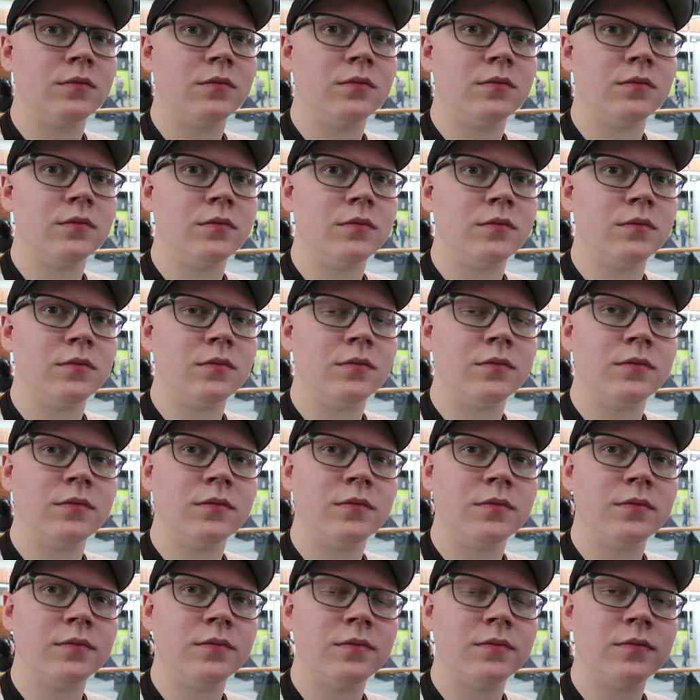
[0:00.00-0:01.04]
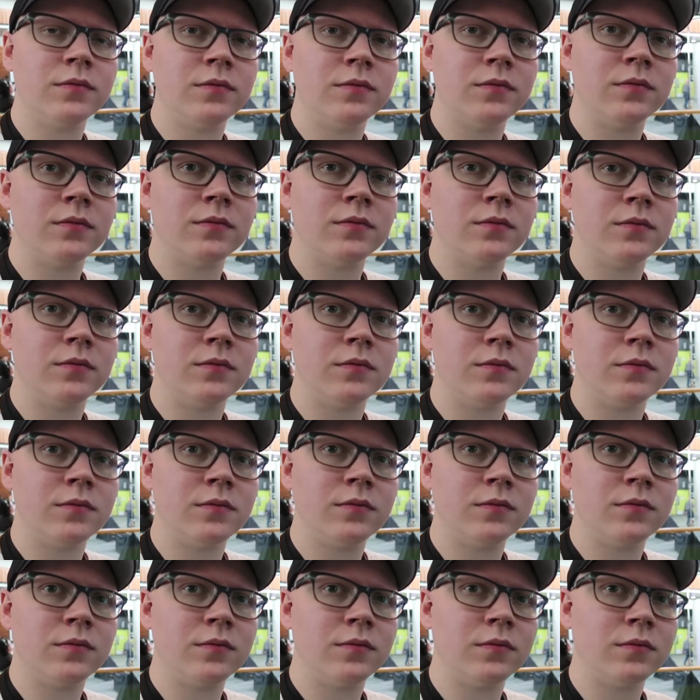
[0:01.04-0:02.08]

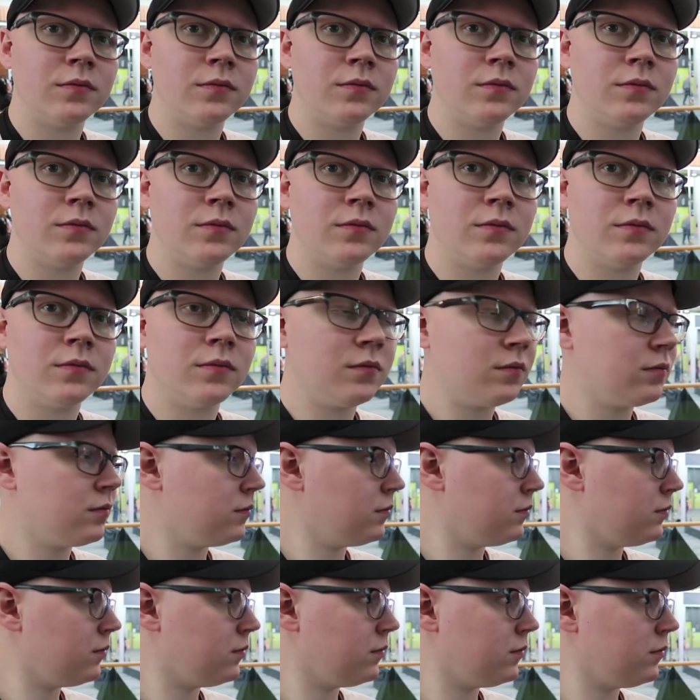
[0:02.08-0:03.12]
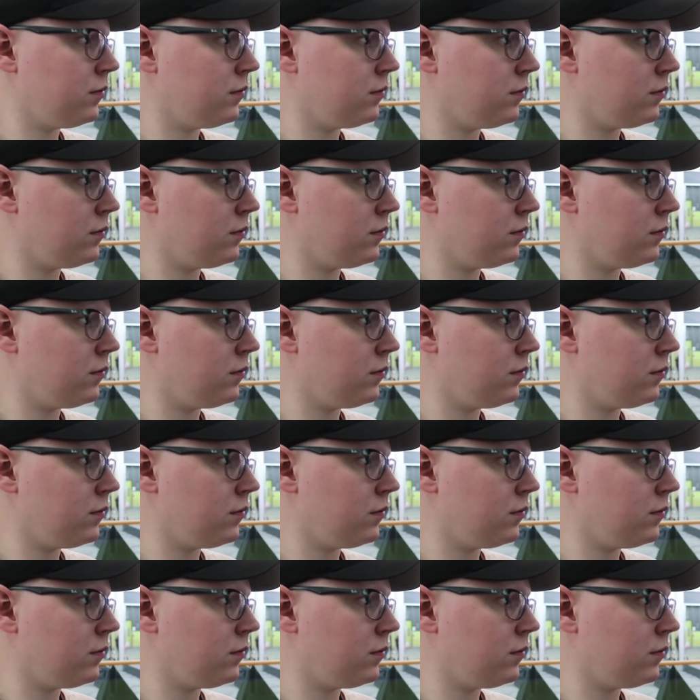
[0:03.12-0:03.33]
The person shown says nothing.